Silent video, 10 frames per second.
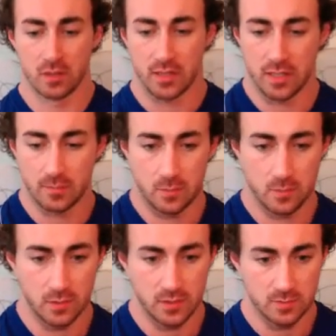
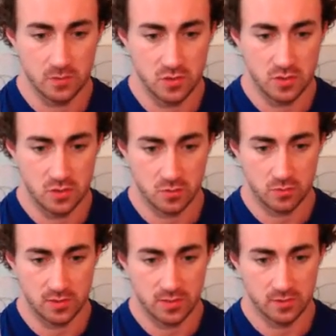Let me just
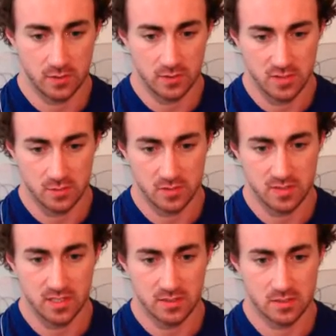scroll down here, see what's
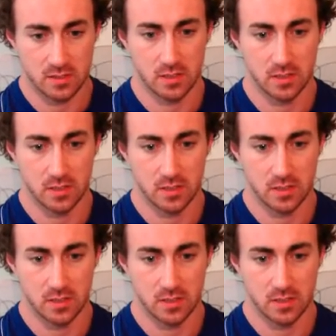next.